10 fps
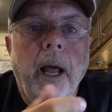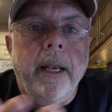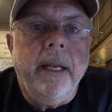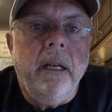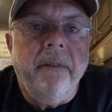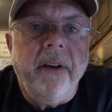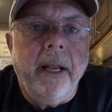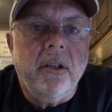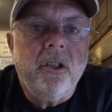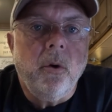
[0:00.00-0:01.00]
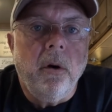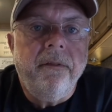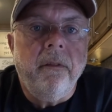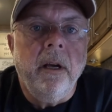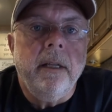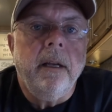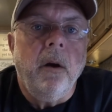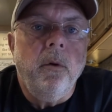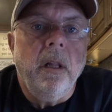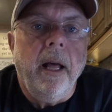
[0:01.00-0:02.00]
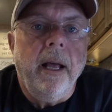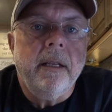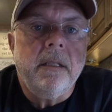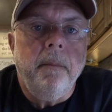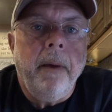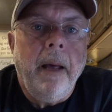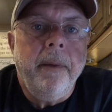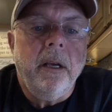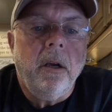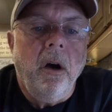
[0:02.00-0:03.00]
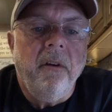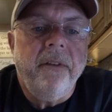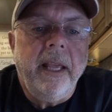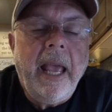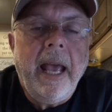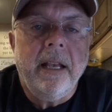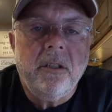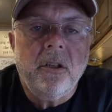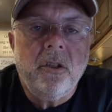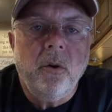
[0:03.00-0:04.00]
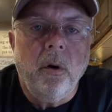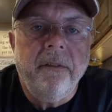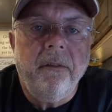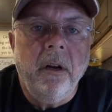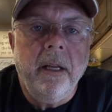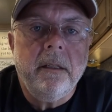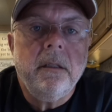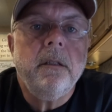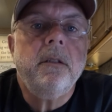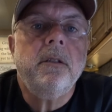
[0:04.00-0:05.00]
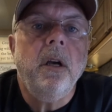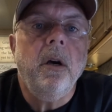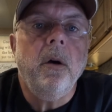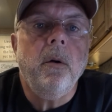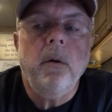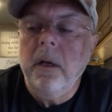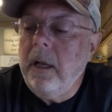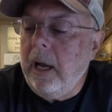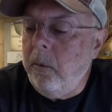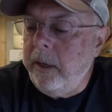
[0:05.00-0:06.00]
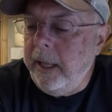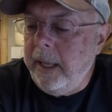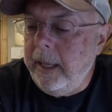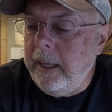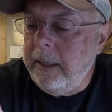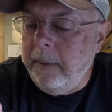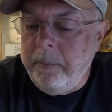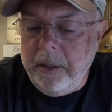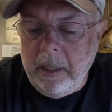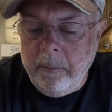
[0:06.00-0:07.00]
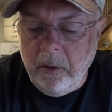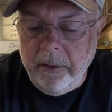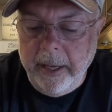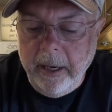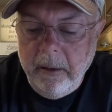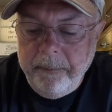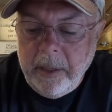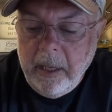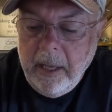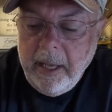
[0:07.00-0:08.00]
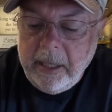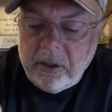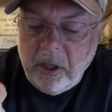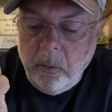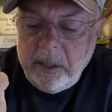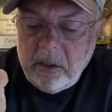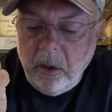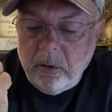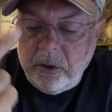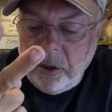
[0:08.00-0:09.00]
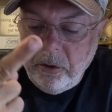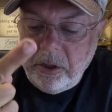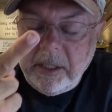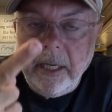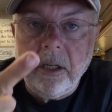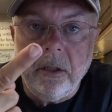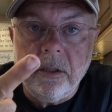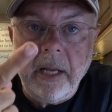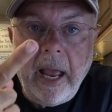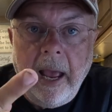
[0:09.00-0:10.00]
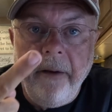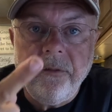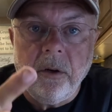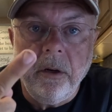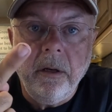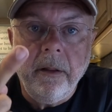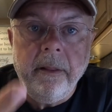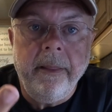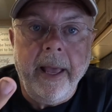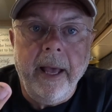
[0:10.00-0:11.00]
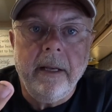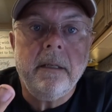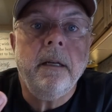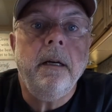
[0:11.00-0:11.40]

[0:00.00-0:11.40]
needed to find a storefront. I realized that Buy Me a Coffee has a storefront, so I went ahead and put them on there. And so we sold 2 stickers after that